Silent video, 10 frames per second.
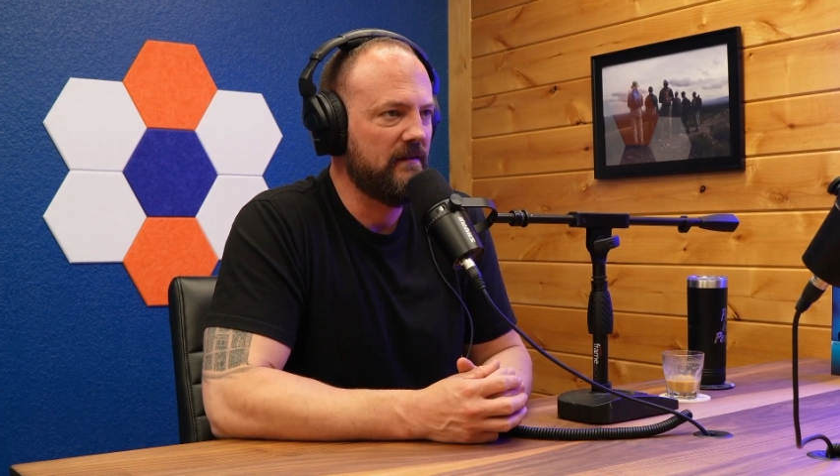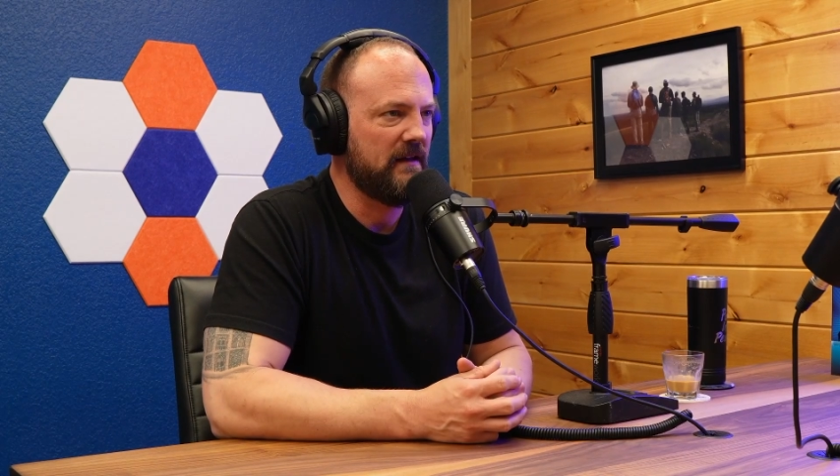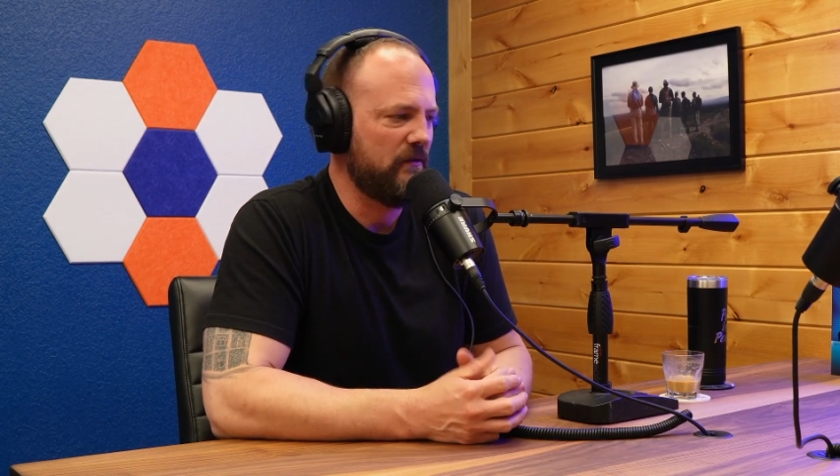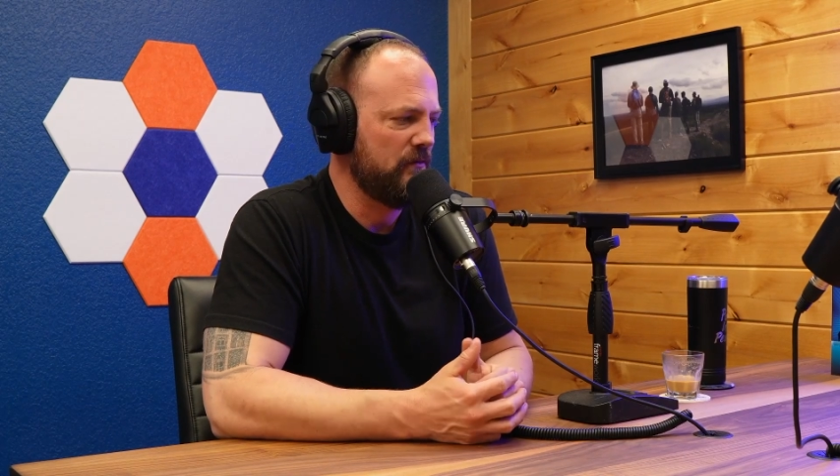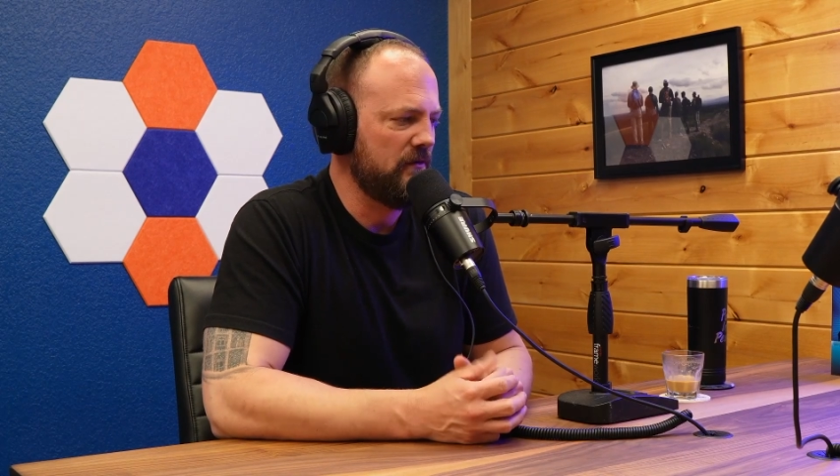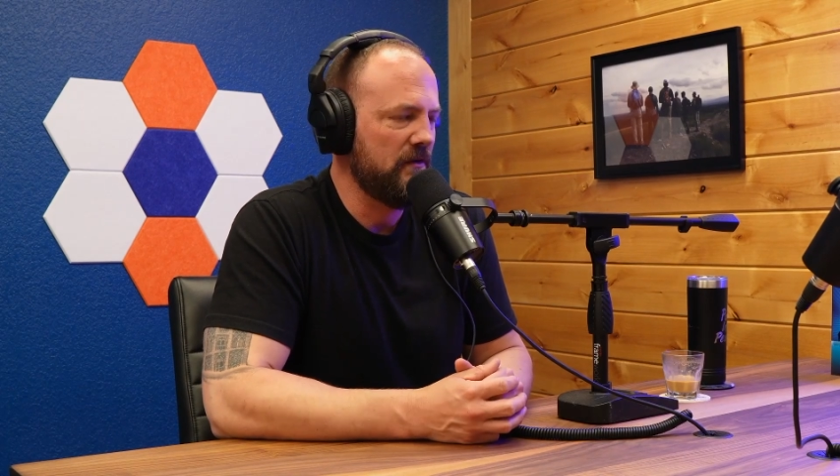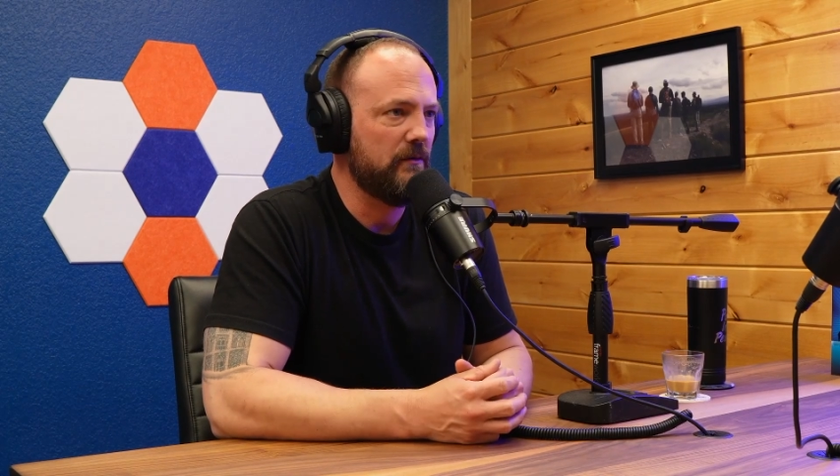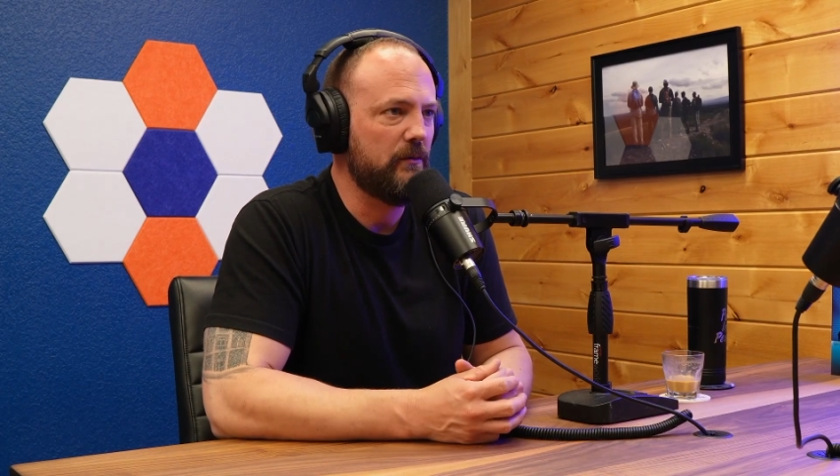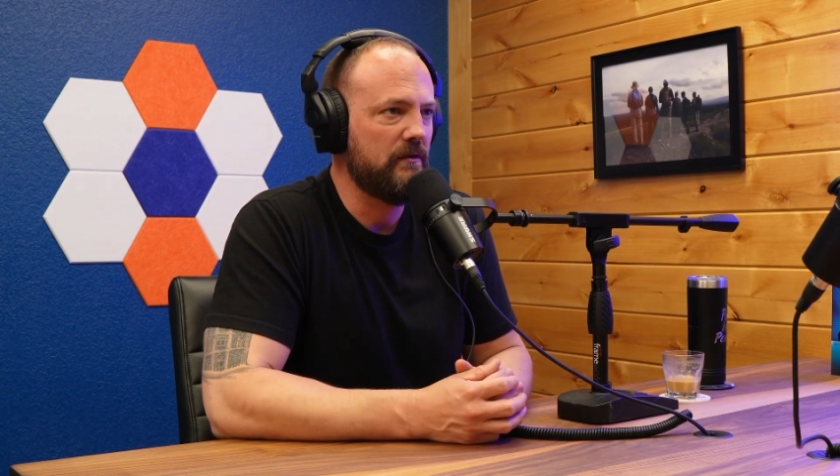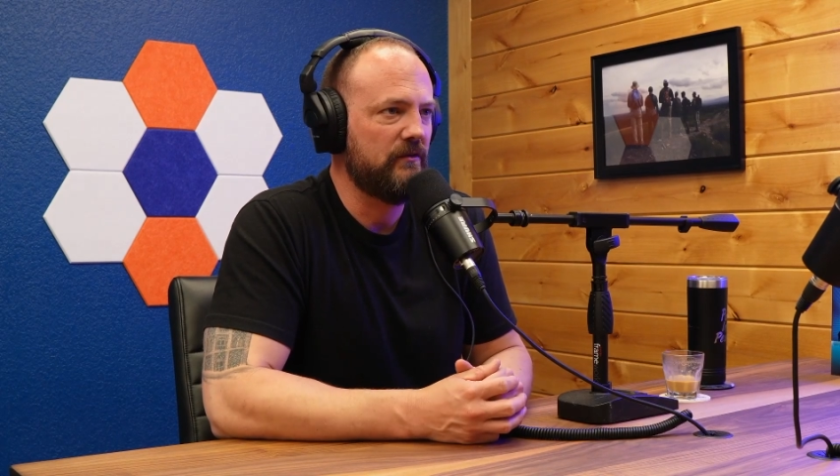Like, we
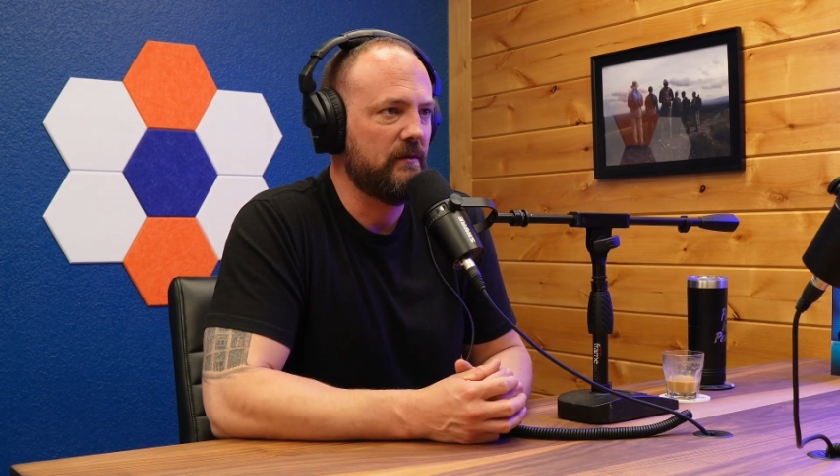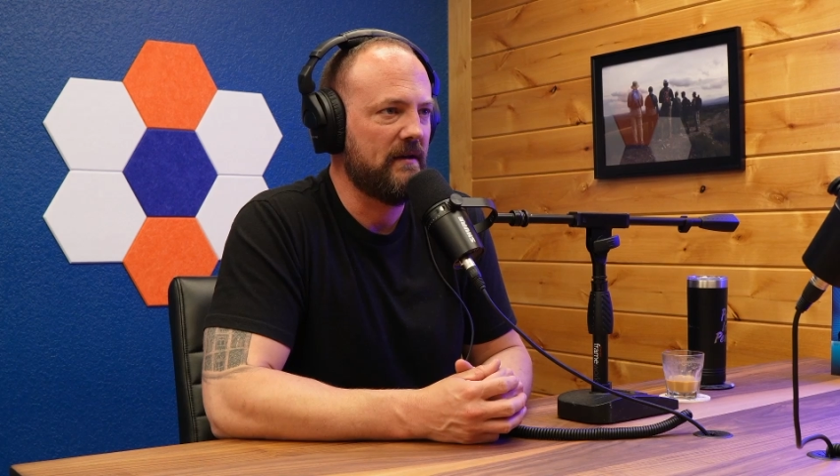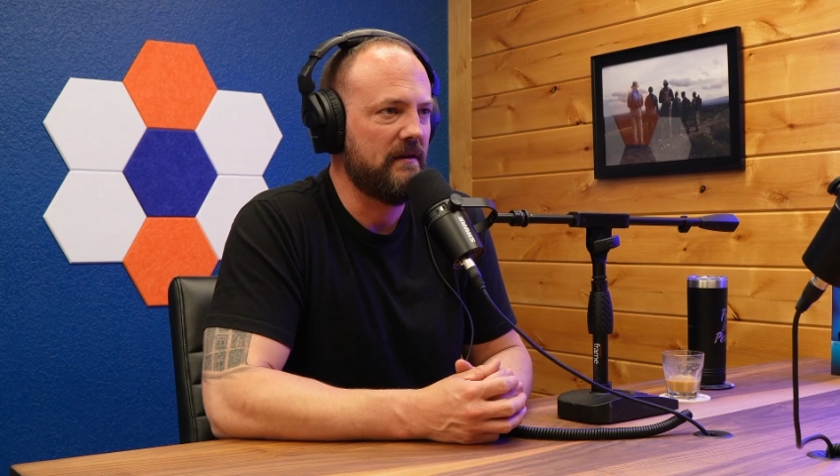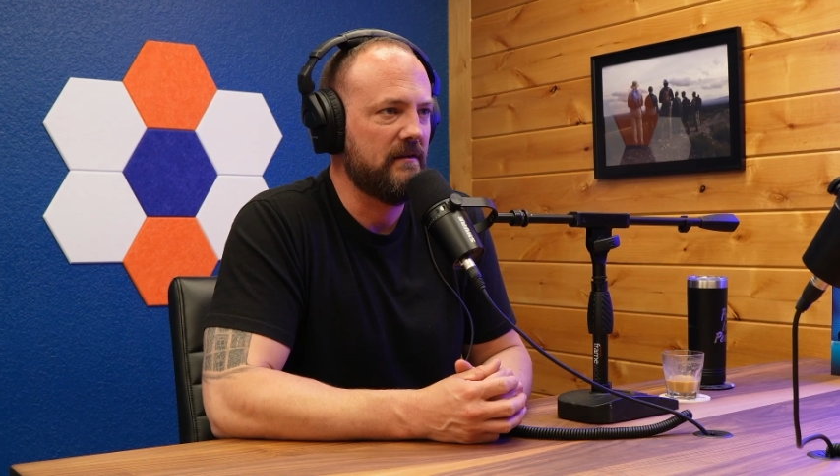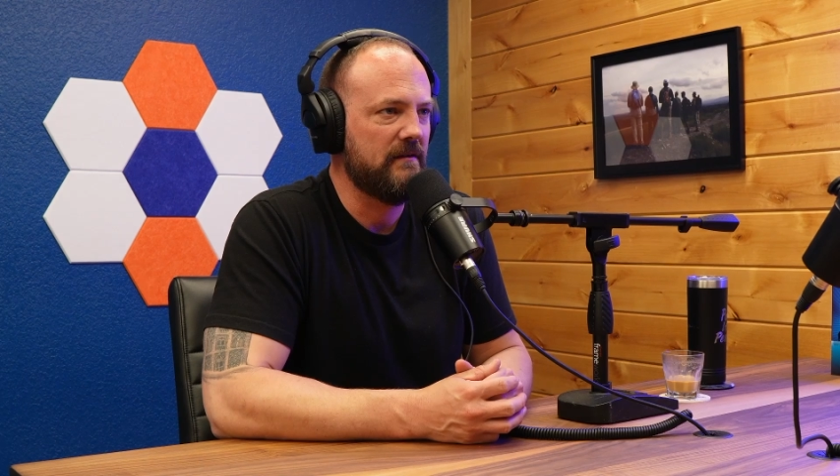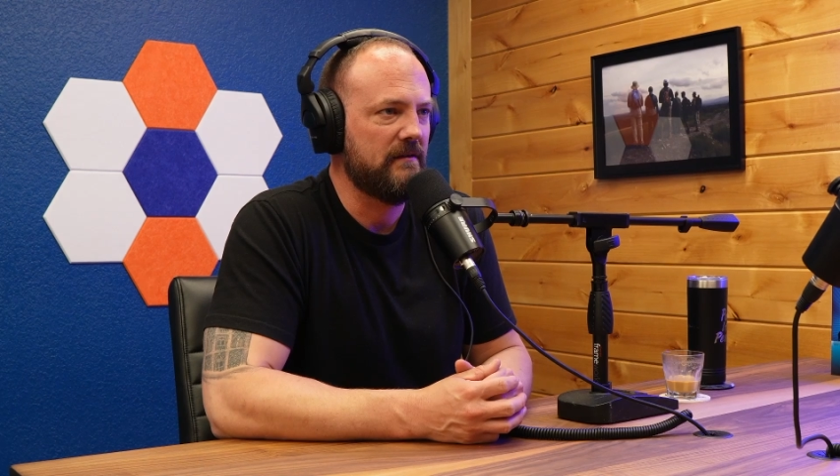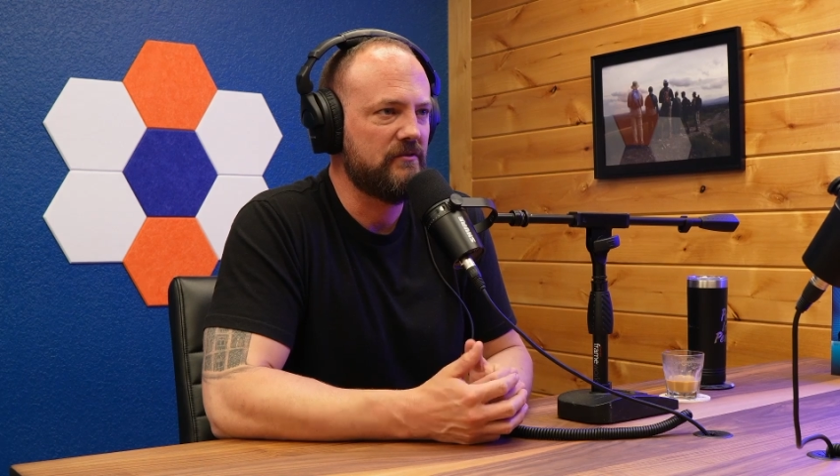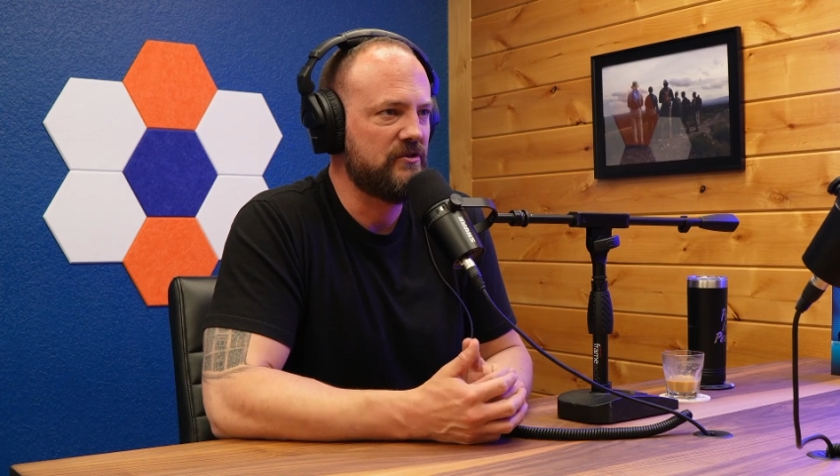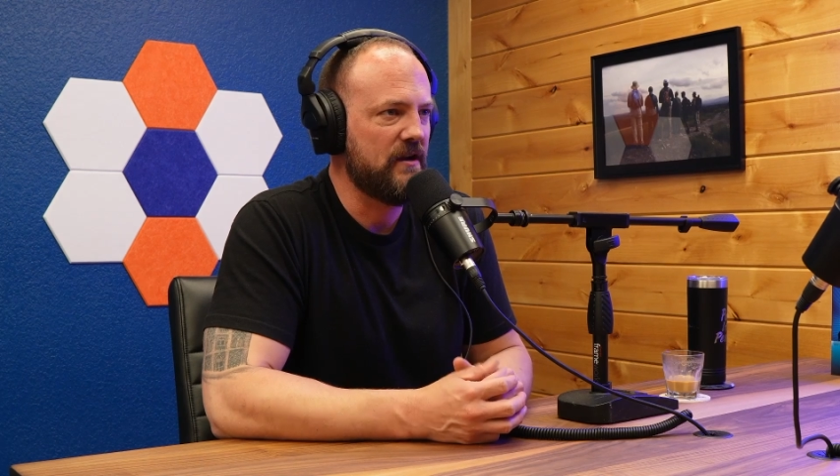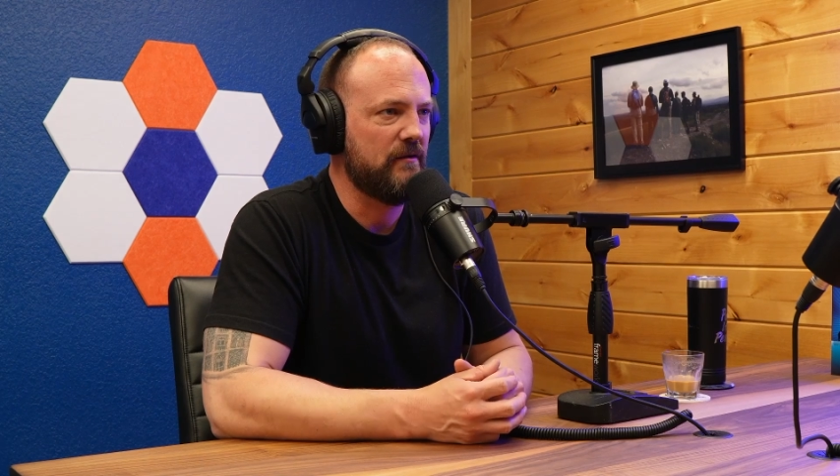always come on here
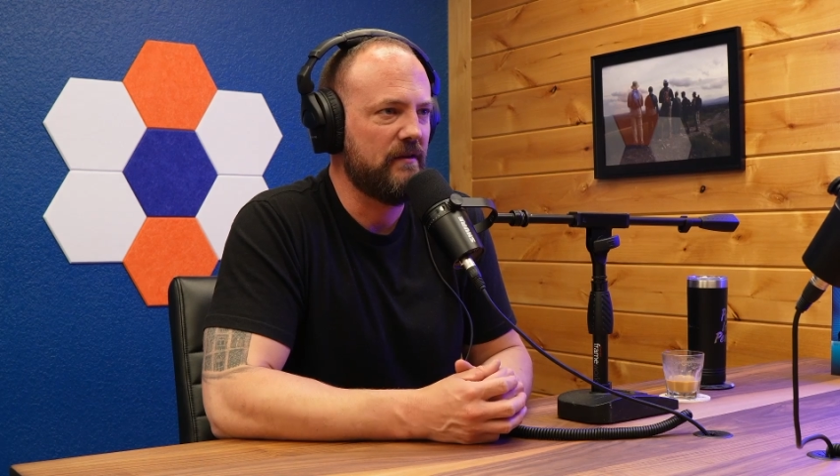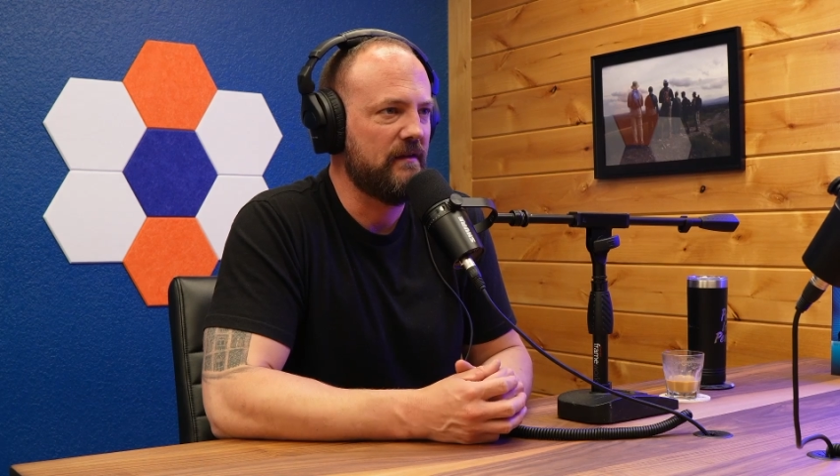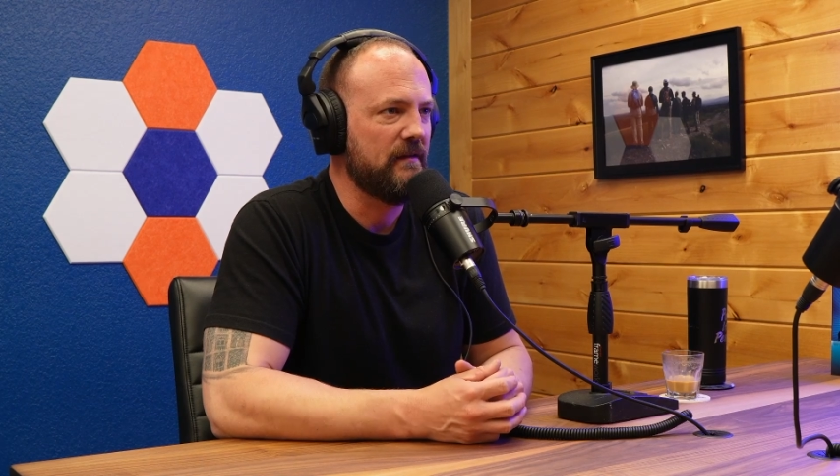and share